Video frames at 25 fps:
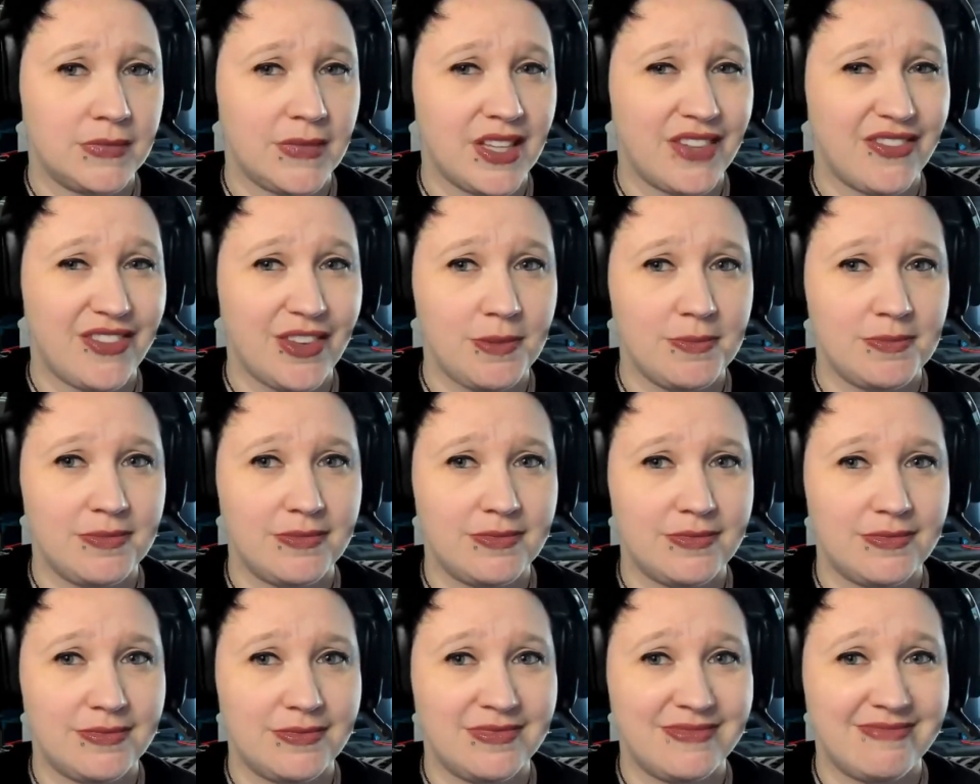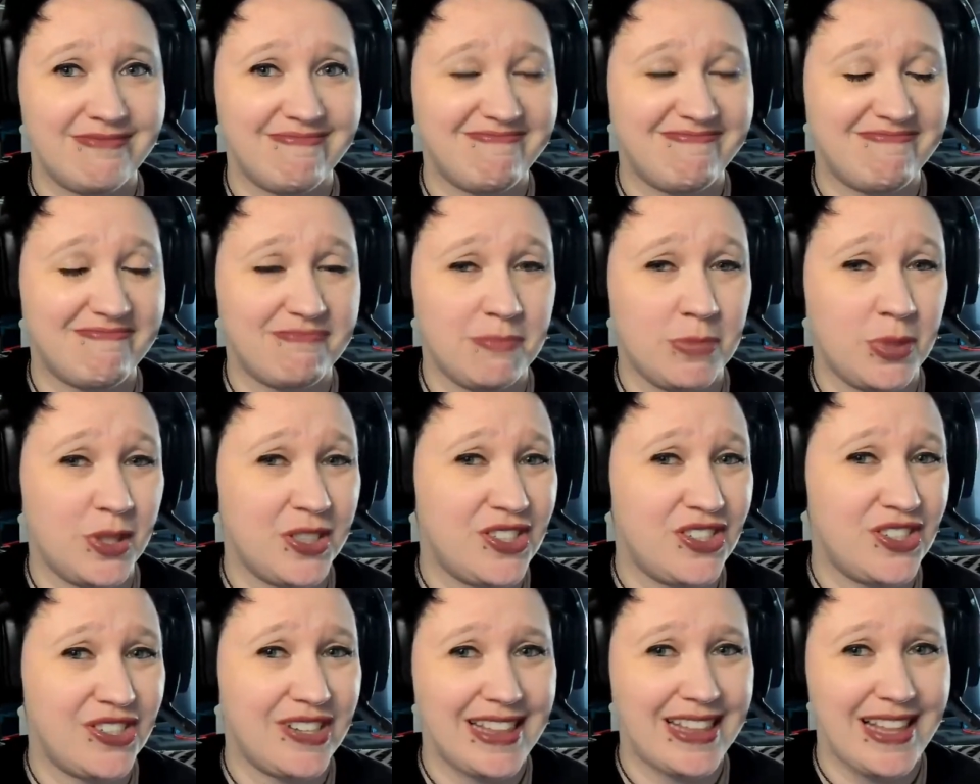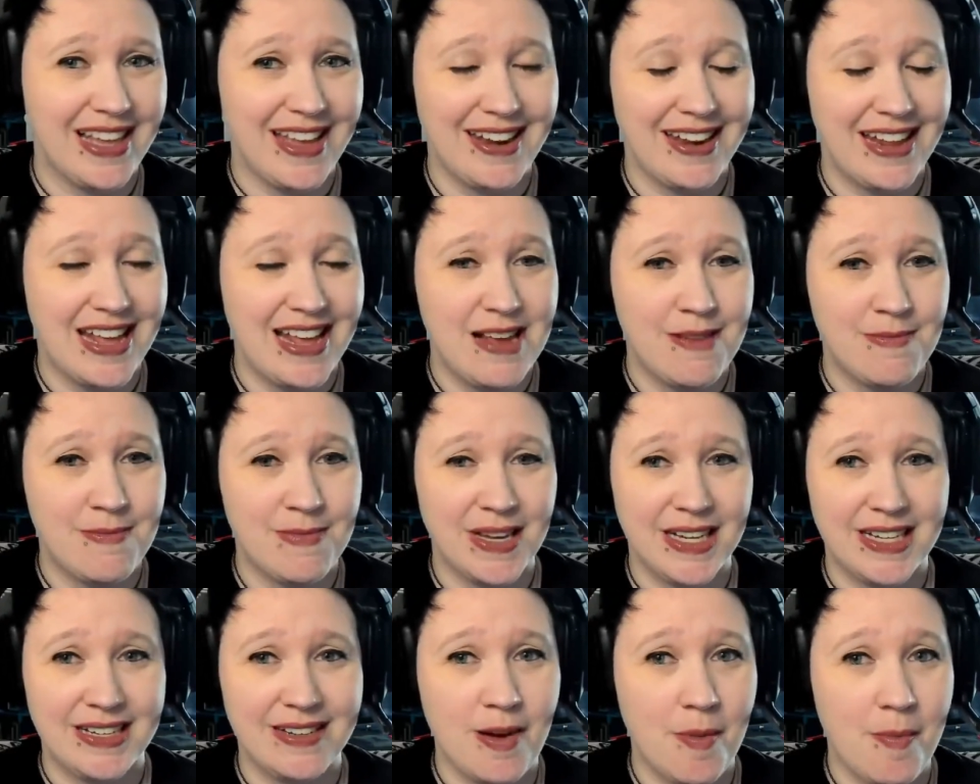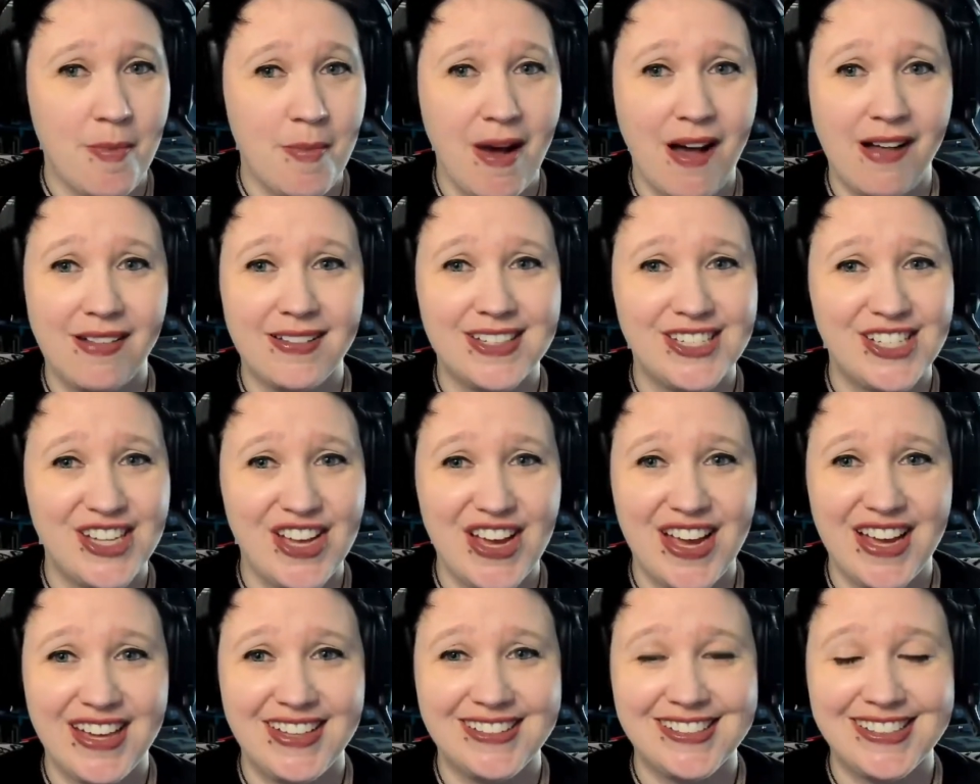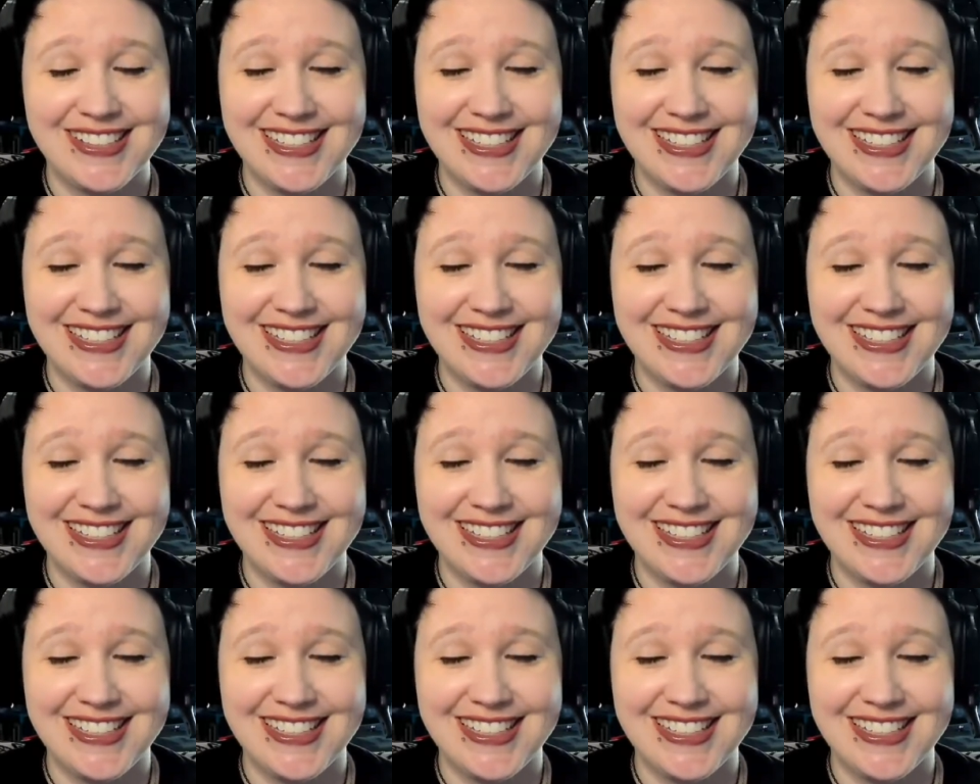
If I'm butchering that name, I apologize.